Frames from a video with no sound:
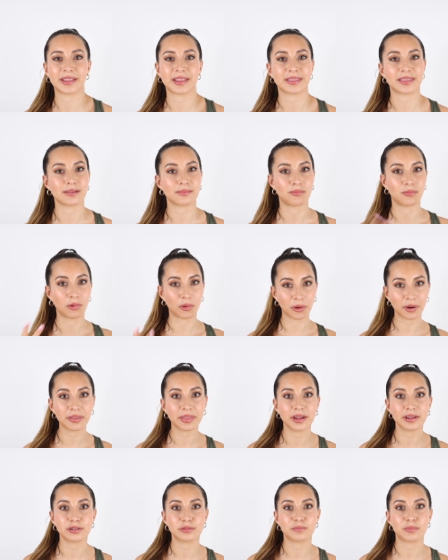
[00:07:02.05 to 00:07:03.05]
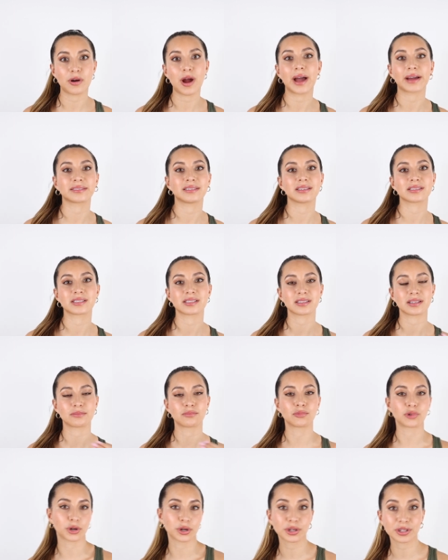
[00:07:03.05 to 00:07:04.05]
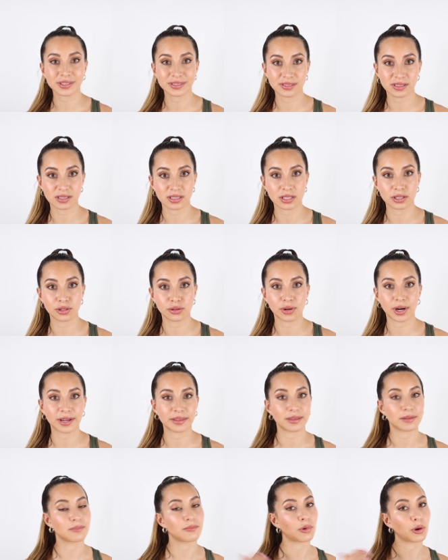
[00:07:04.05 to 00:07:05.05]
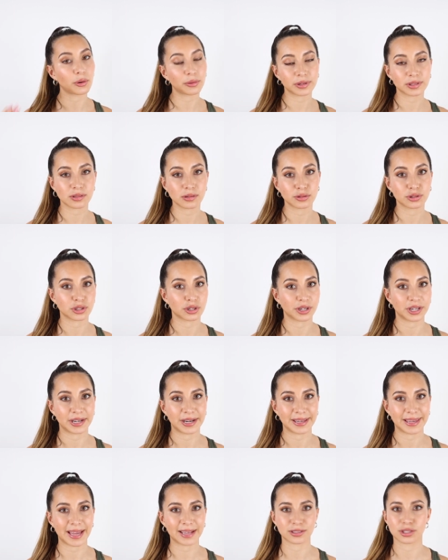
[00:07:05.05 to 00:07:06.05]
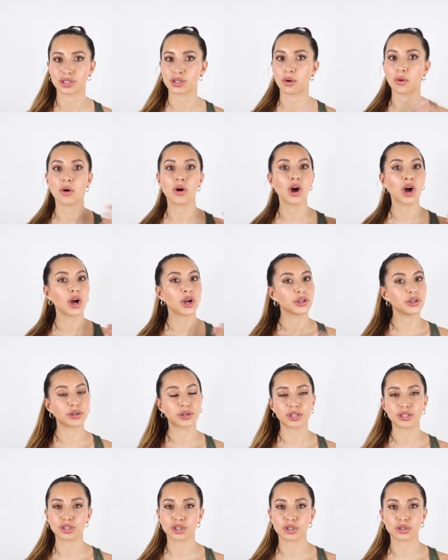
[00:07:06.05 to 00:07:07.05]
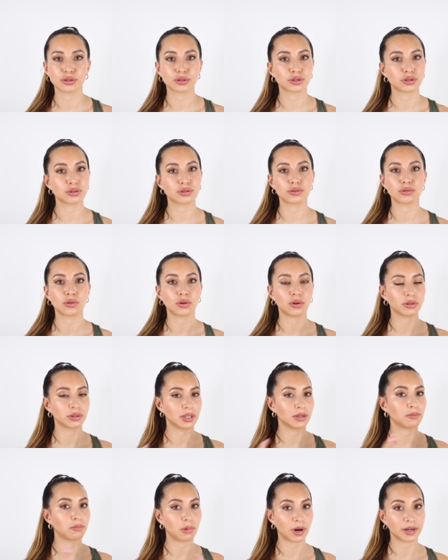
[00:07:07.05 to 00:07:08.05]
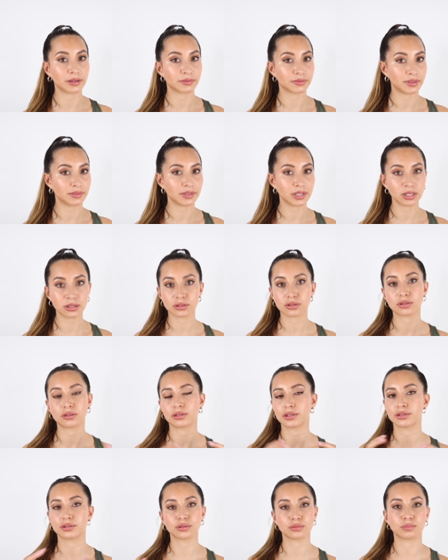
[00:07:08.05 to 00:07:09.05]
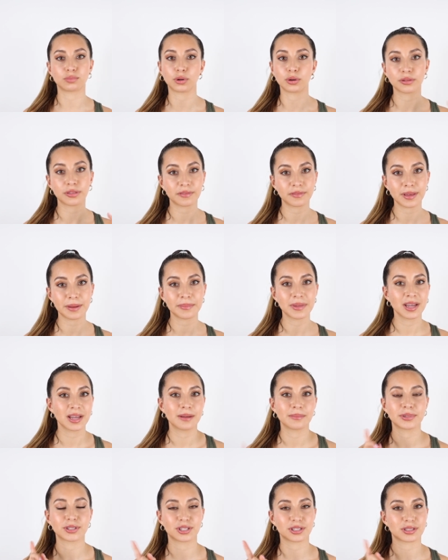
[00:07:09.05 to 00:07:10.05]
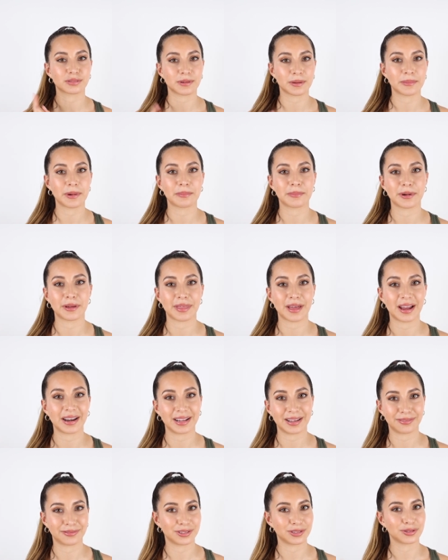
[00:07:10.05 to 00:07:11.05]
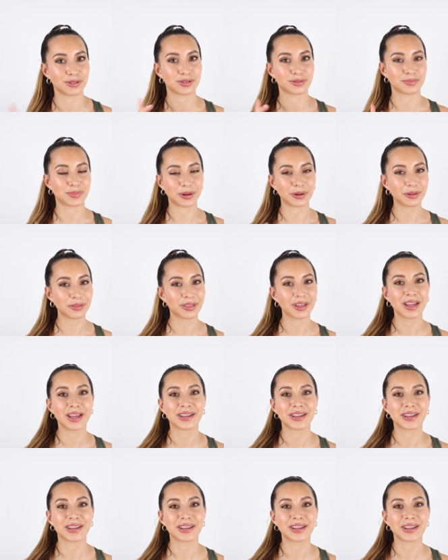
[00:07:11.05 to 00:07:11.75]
that the more that you practice and the more consistent you are, the more results you're gonna get. So you can choose to do only one of the videos or do both of them, but just remember that if you do both,